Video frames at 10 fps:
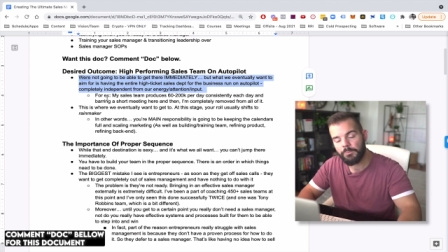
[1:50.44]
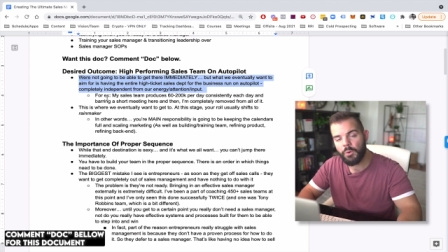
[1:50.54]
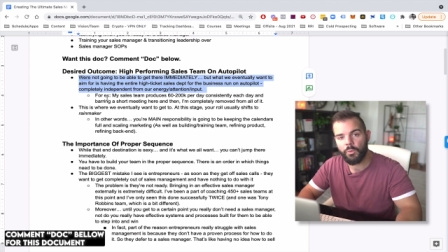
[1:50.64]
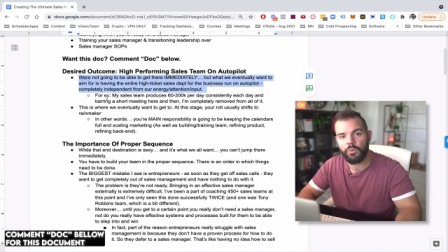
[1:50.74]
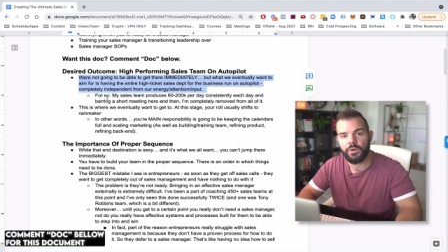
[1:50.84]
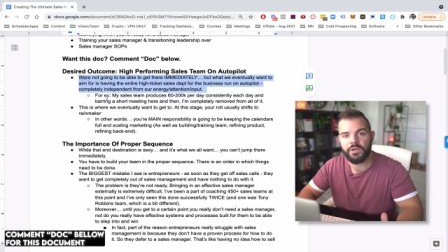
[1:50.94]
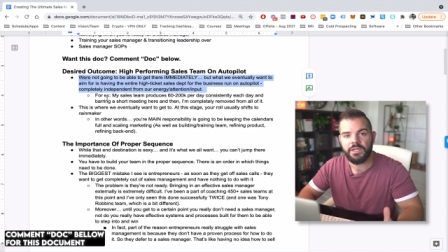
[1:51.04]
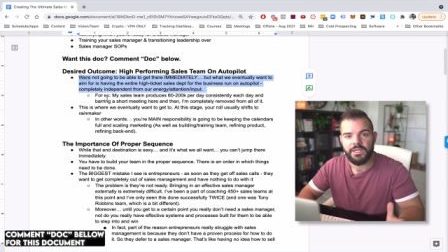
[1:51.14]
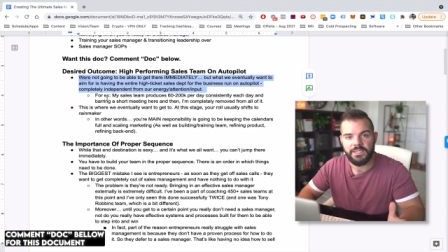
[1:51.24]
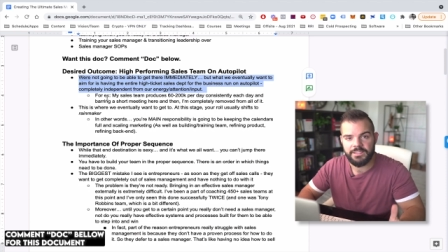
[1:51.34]

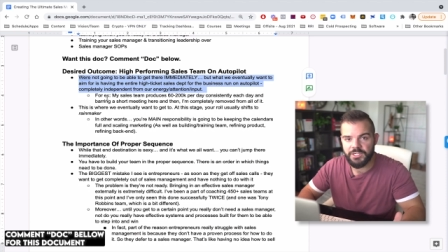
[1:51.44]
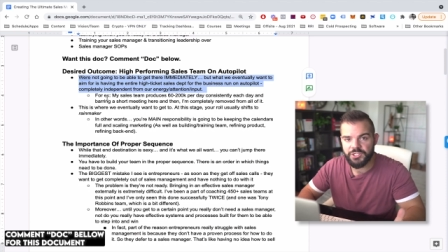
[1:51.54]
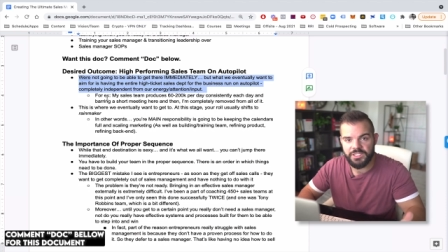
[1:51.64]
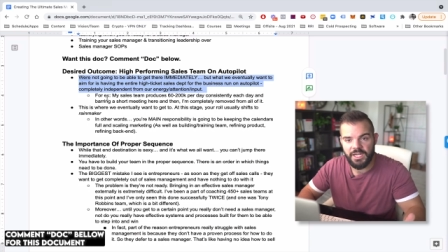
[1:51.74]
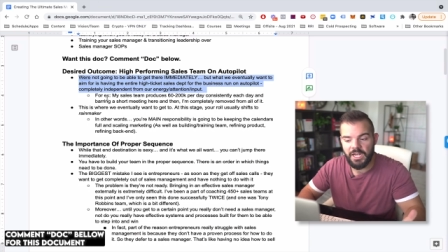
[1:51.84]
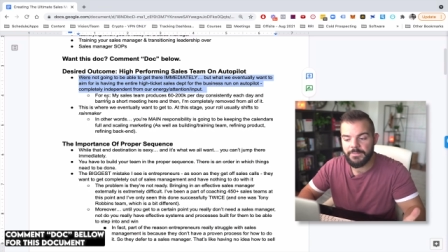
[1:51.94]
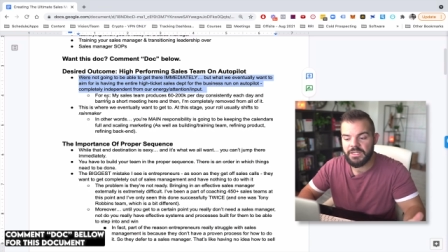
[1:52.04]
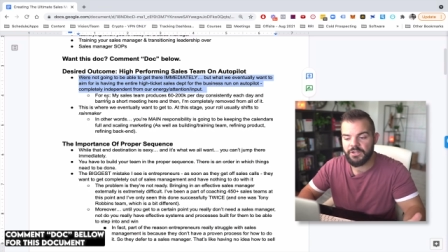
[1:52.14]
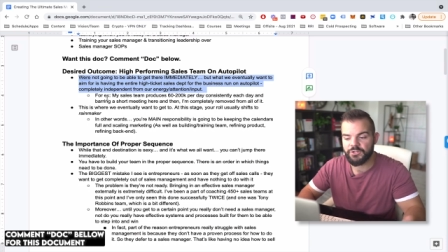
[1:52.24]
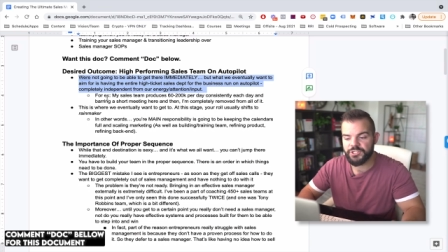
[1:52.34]
pour attention, time, and
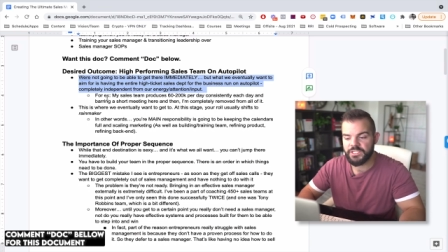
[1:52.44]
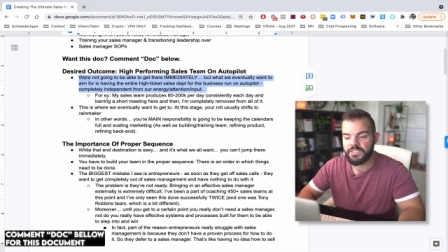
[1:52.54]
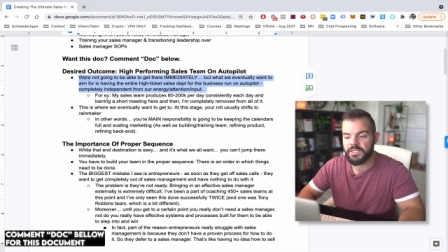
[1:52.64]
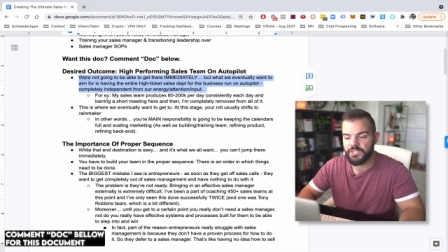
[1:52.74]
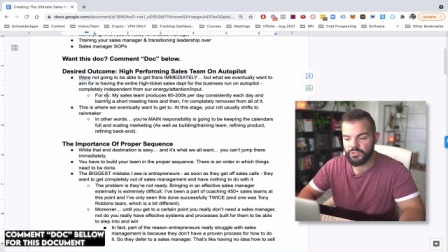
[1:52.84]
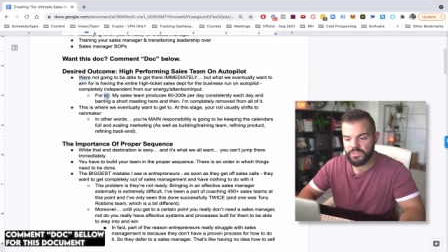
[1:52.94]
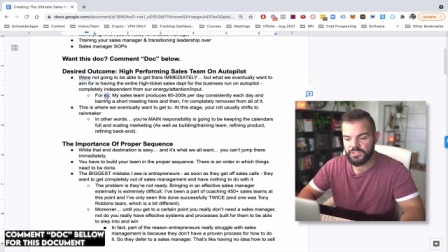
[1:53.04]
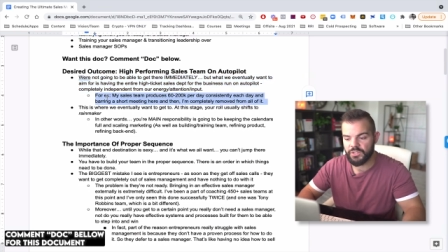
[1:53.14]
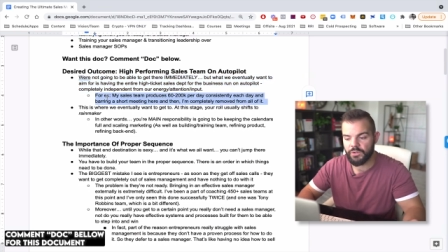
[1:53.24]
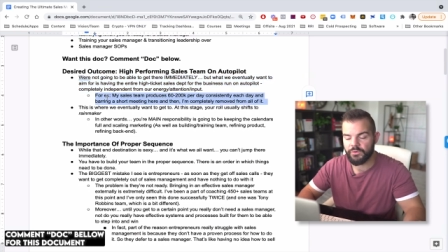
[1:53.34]
energy into it.
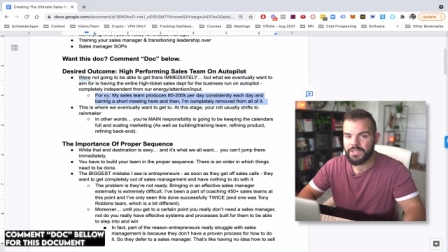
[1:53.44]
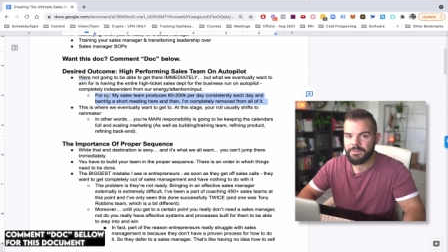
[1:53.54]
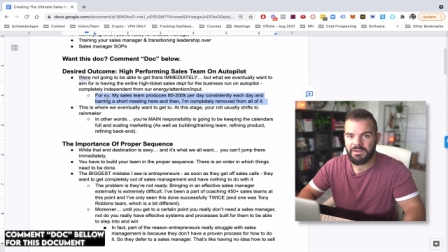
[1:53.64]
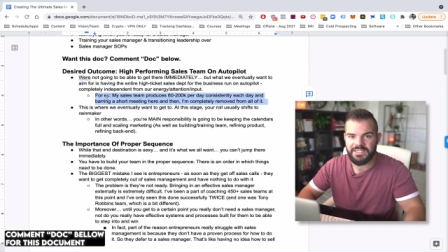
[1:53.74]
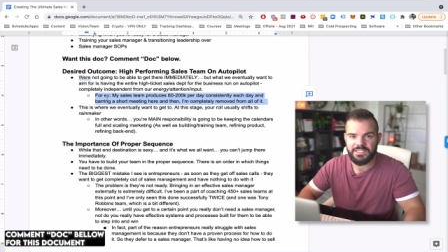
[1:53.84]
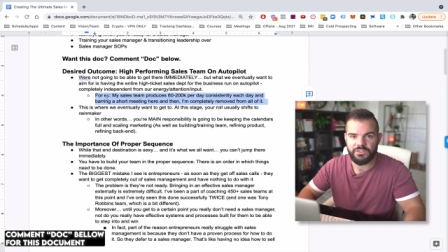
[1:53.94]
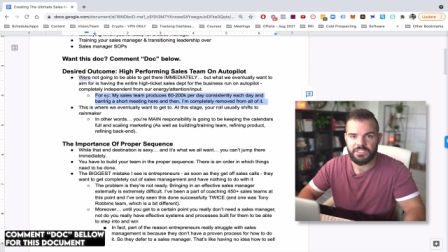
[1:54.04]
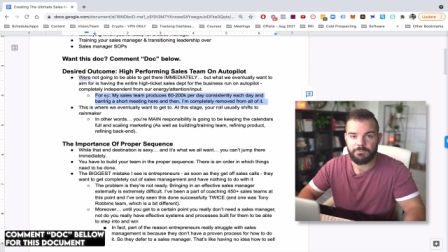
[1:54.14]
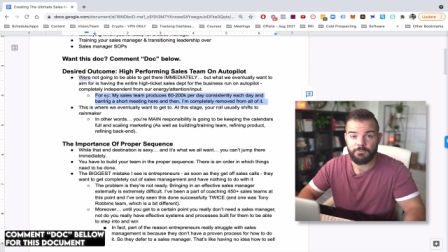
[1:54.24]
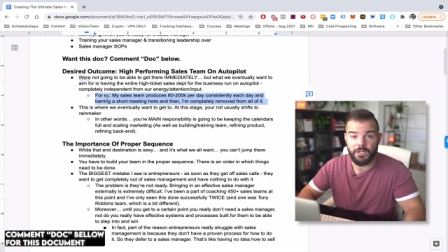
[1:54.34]
So my sales
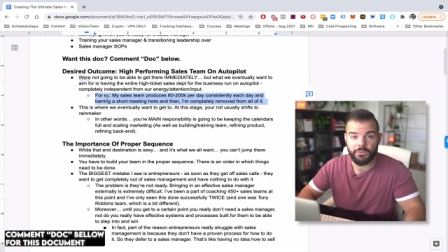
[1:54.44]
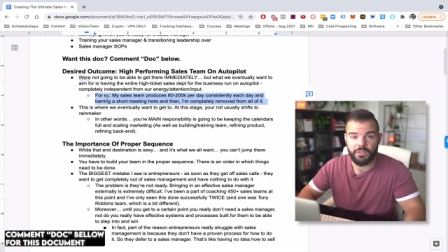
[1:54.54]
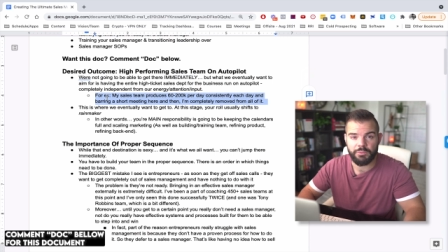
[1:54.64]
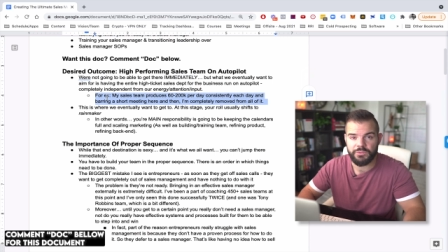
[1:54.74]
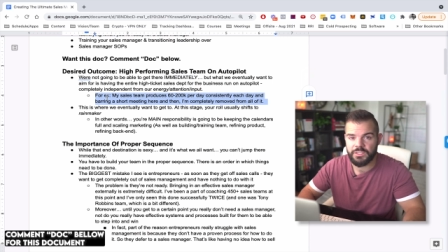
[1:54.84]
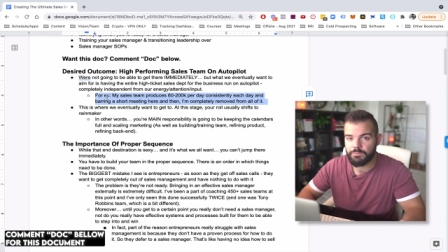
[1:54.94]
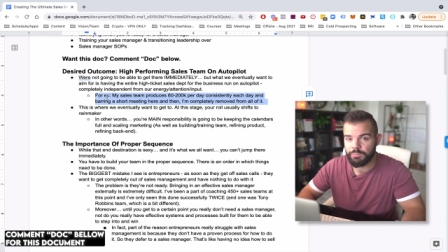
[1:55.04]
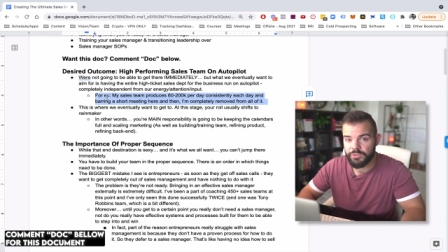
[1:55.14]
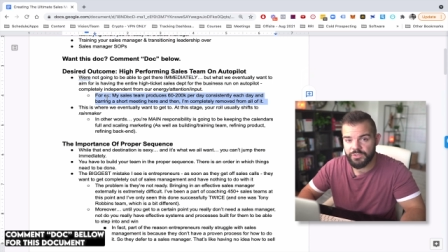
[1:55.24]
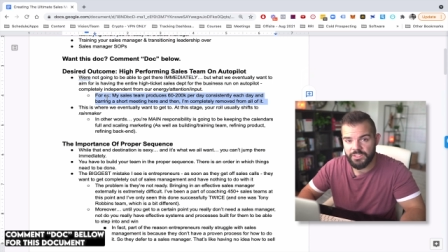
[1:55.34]
team regularly produces,
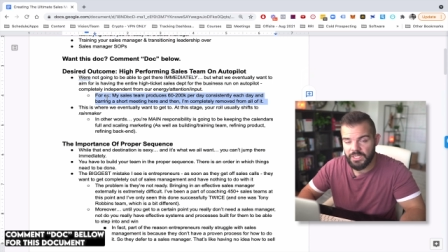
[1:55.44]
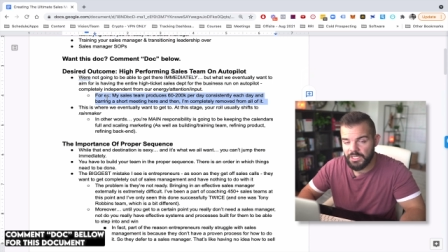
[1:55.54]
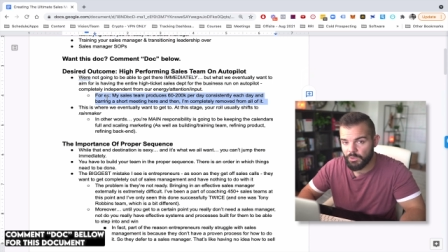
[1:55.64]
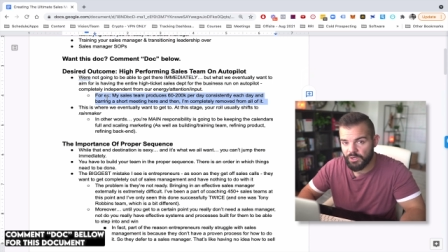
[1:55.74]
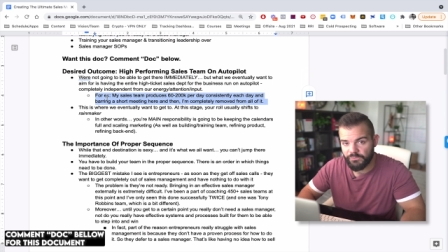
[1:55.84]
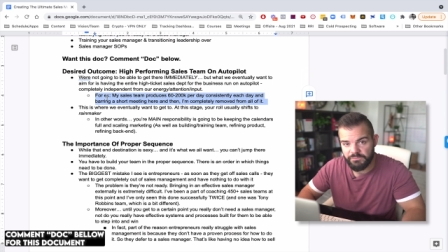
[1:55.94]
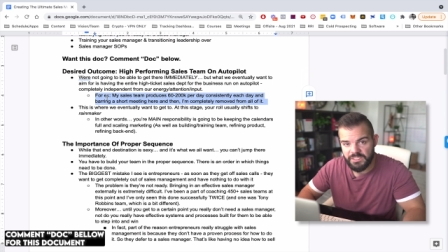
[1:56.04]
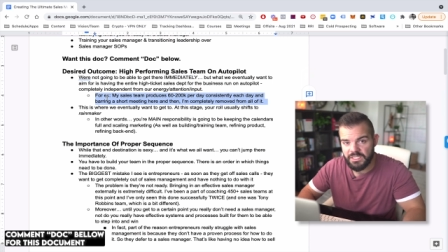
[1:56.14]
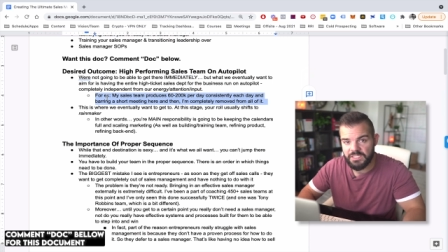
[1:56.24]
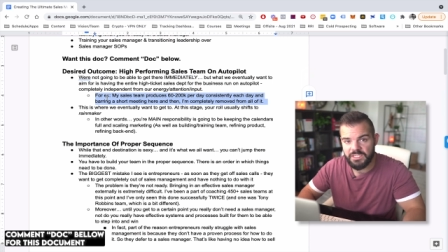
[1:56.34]
produces anywhere from
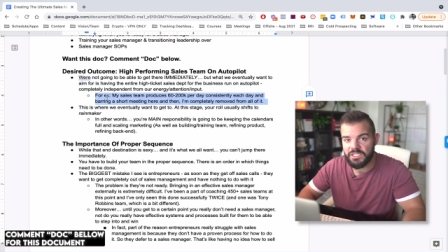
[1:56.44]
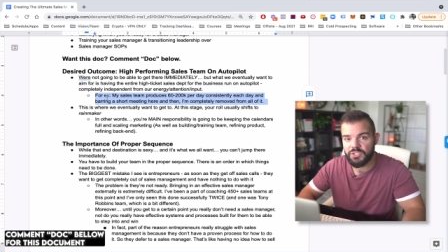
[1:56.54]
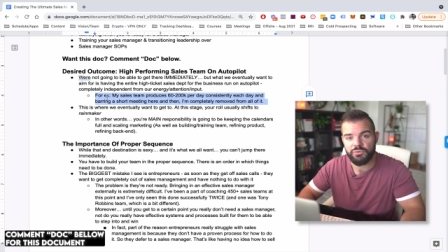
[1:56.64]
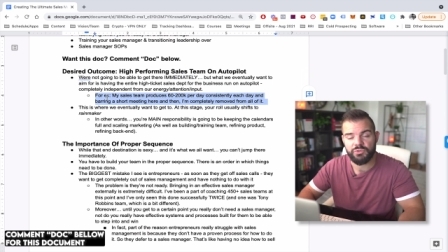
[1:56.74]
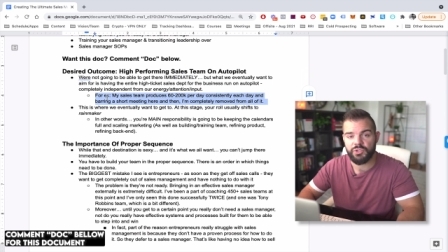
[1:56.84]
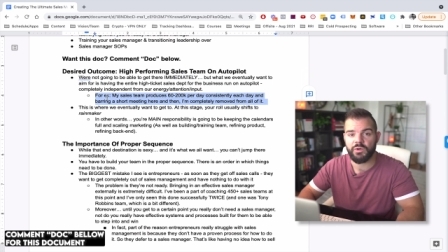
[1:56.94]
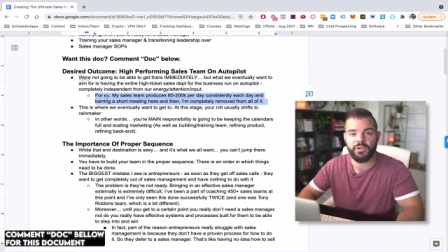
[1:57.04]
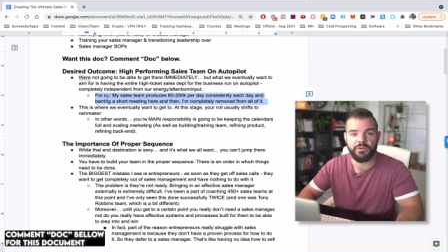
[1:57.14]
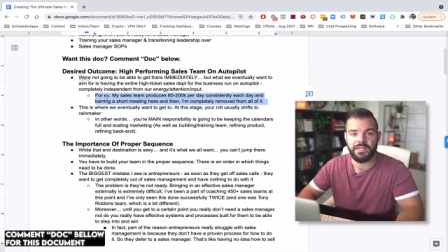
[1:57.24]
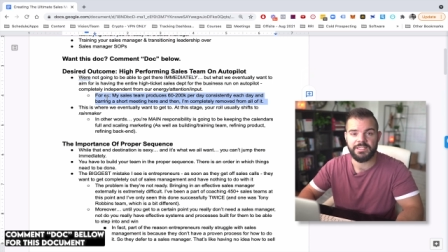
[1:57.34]
60 to
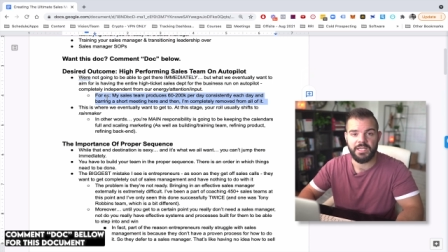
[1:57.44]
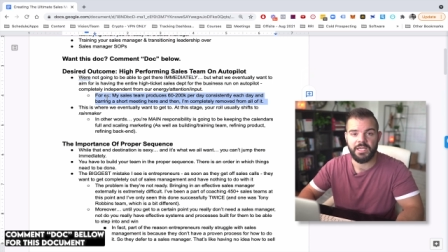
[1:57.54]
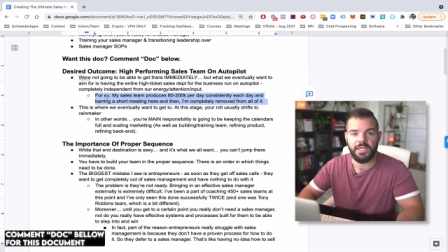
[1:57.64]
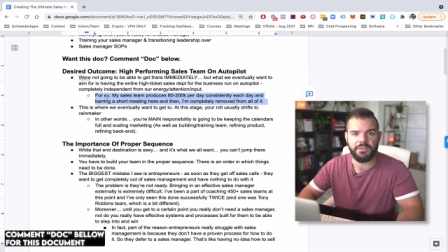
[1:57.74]
200 grand a day.